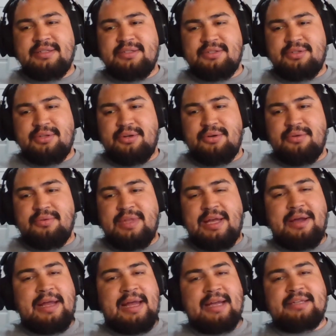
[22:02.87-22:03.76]
So
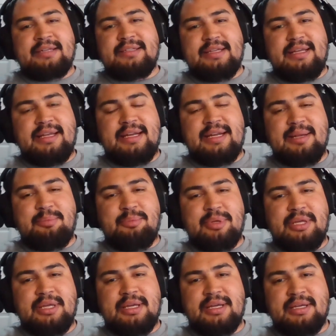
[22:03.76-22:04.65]
that actually ended up
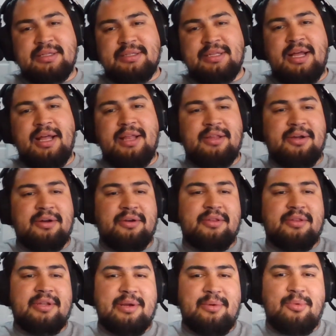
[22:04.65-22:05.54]
being a lot
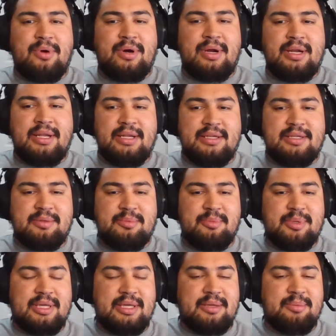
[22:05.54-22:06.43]
longer than I wanted it to
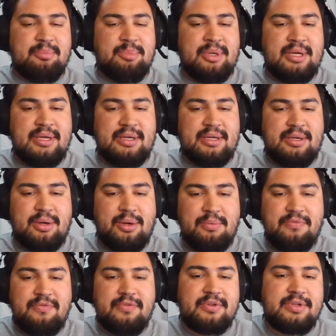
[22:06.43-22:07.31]
be, but
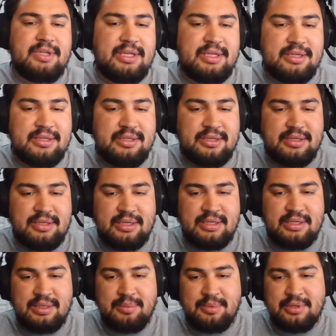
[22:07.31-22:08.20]
hopefully,
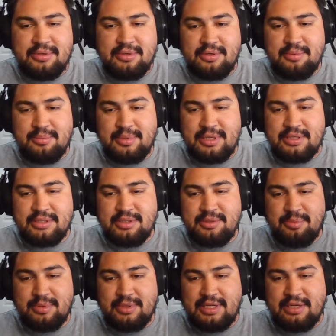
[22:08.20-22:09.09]
and let me turn my
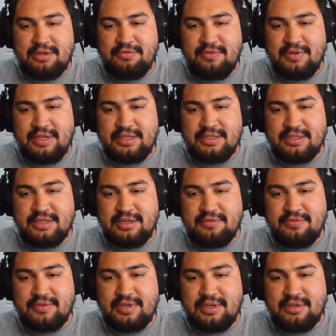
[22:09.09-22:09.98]
super loud fans
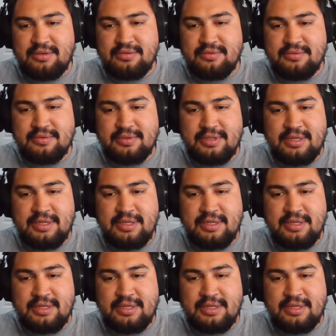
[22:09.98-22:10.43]
off now.